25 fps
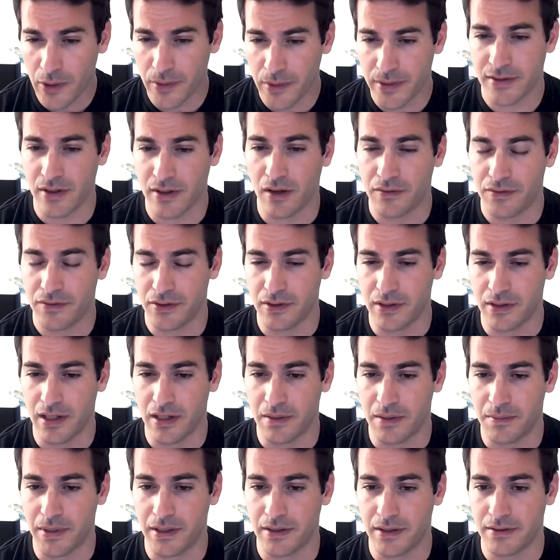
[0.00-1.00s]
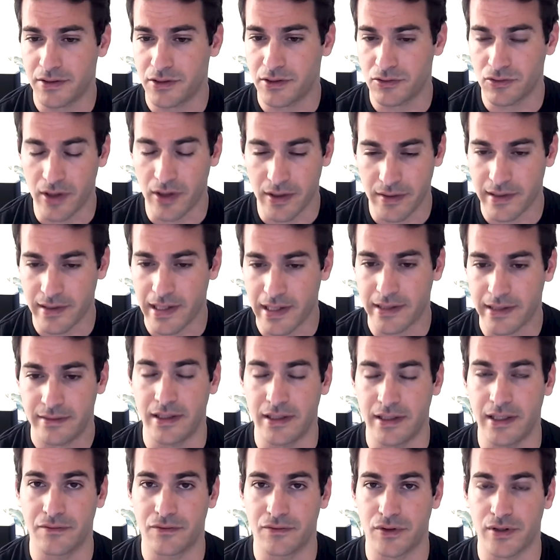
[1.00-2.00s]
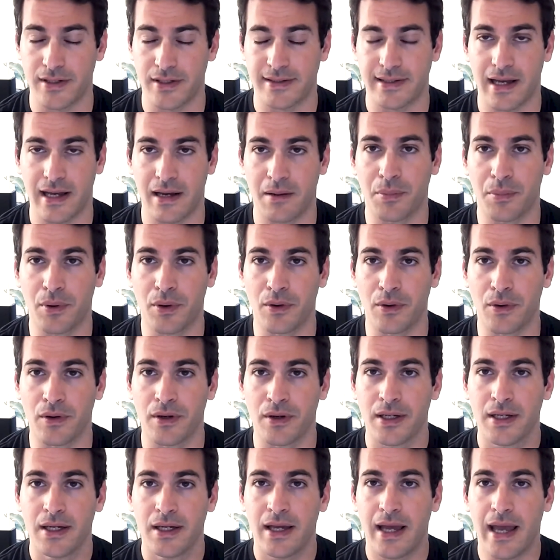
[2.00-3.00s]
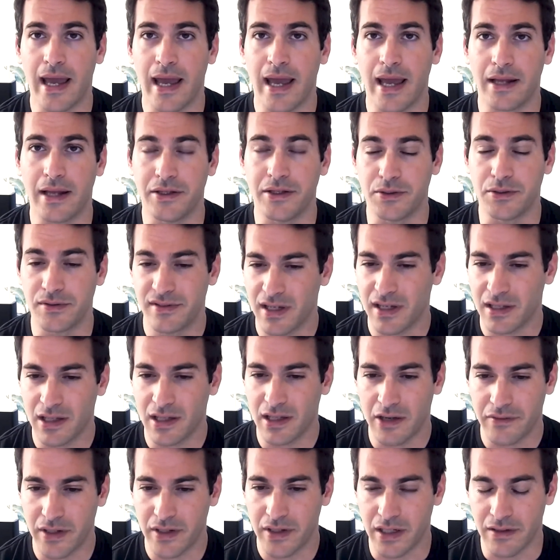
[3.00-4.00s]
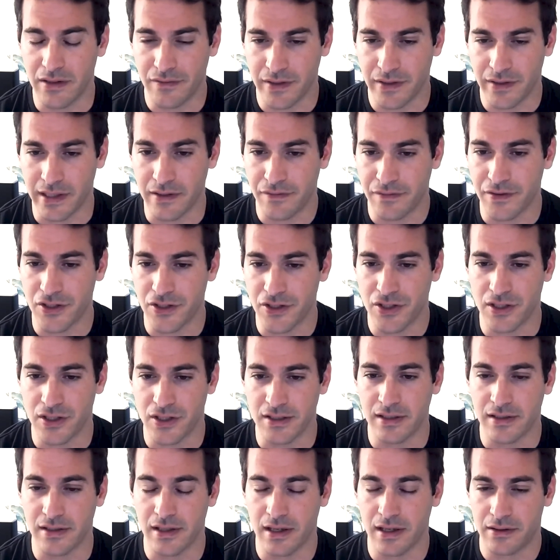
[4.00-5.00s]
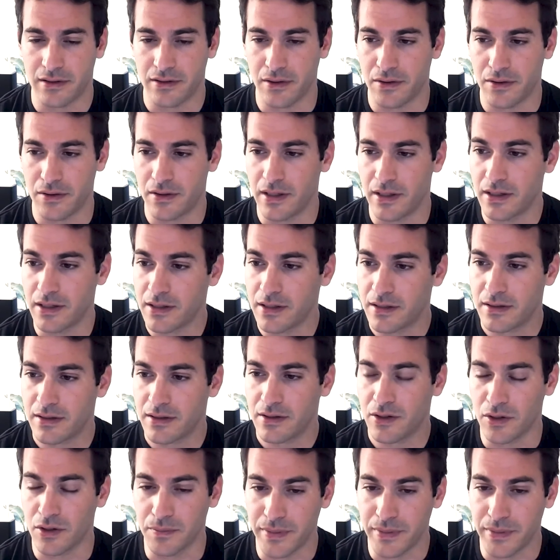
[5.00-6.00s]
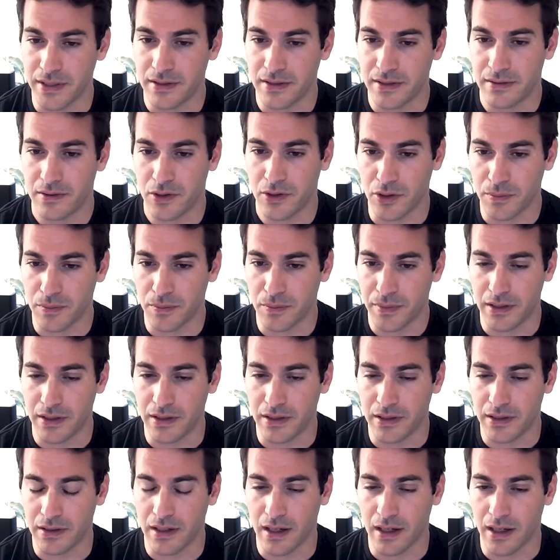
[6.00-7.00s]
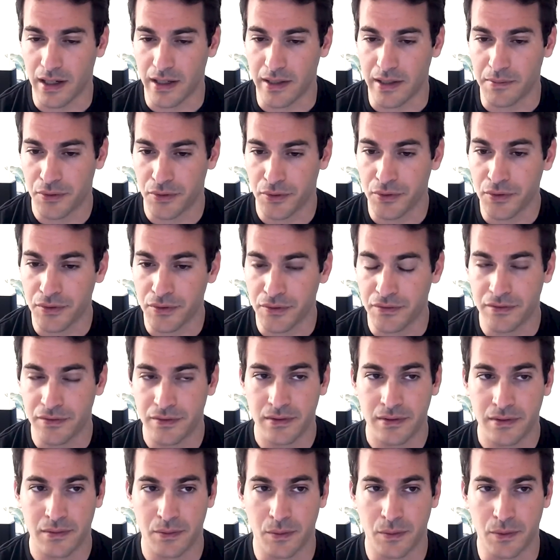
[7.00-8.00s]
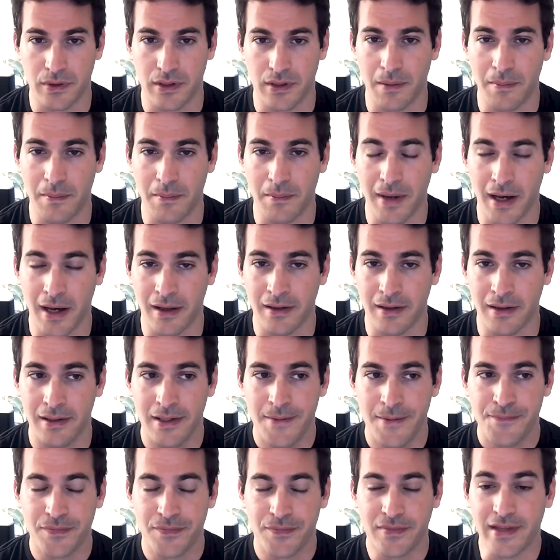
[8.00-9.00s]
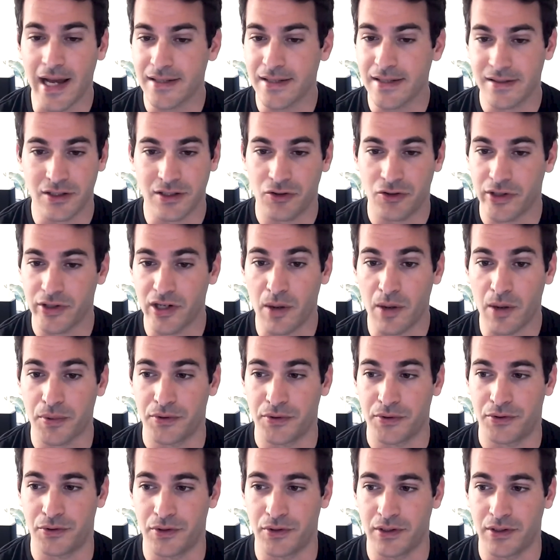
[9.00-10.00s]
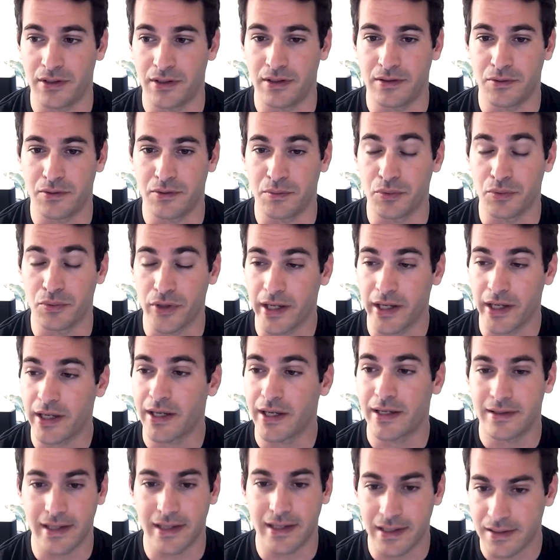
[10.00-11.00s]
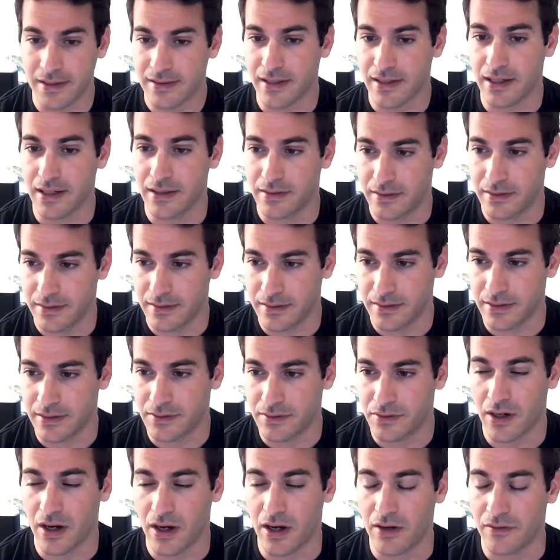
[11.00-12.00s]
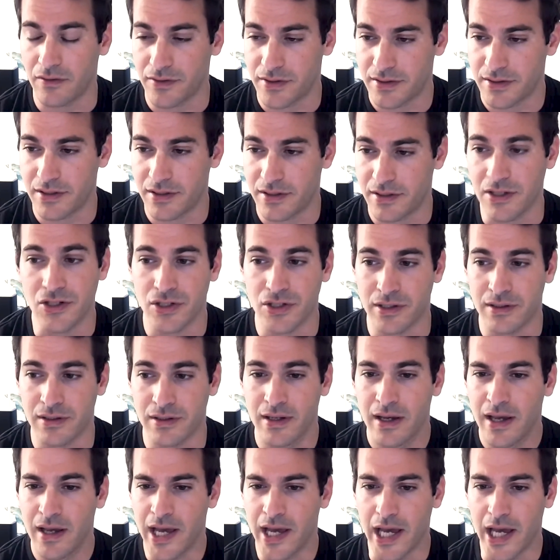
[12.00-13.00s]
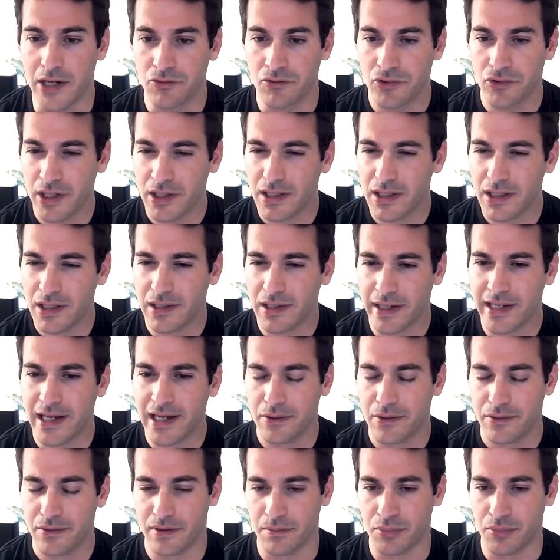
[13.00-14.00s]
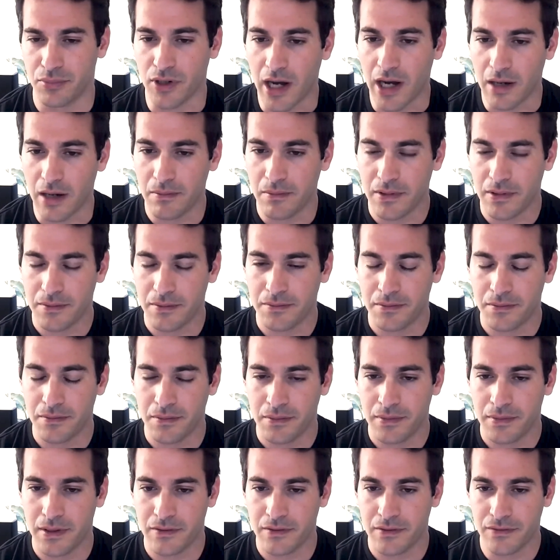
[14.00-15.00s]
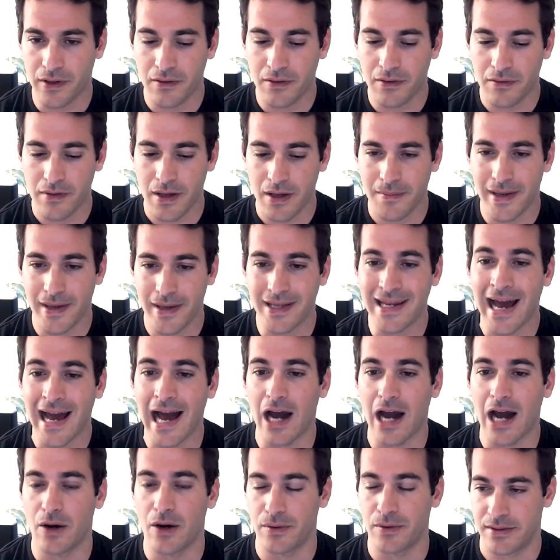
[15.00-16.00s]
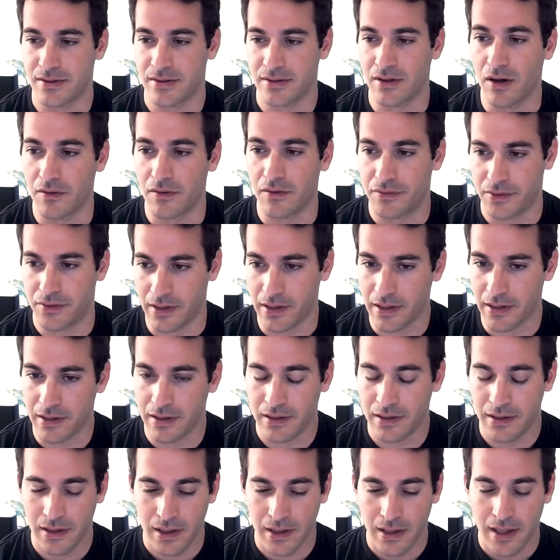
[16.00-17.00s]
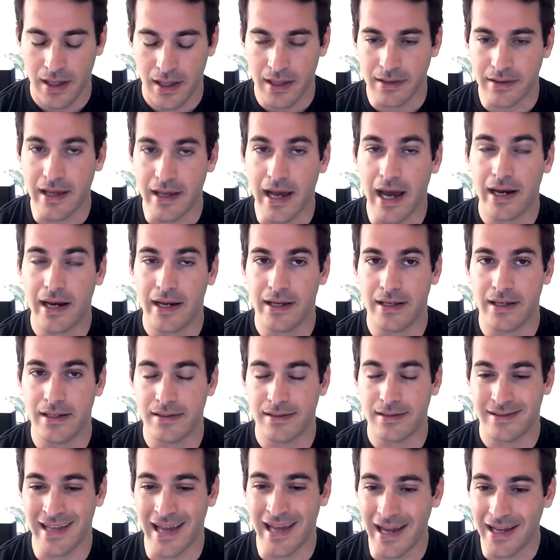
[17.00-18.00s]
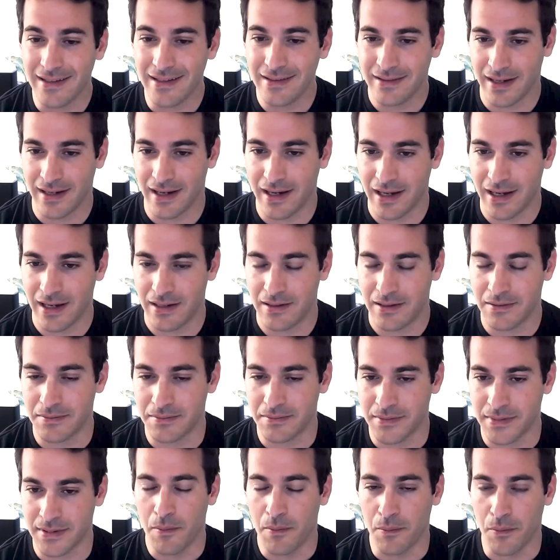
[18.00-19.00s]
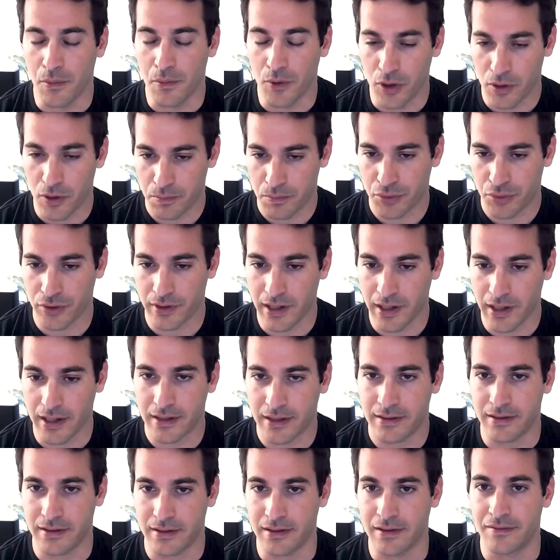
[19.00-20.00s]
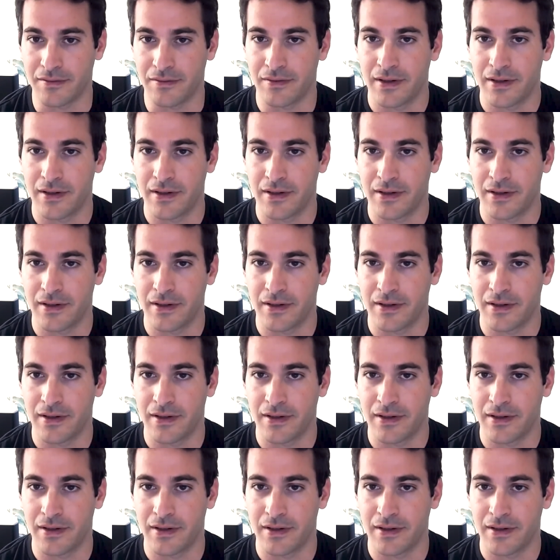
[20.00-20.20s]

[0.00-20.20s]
it's solved today because you run that team, for example, and you see a lot of inefficiency that you think could be improved with ML, that's a great opportunity to bringing a data scientist into the conversation and really lay out the problem in front of them and how it's solved today. That is 10 times more productive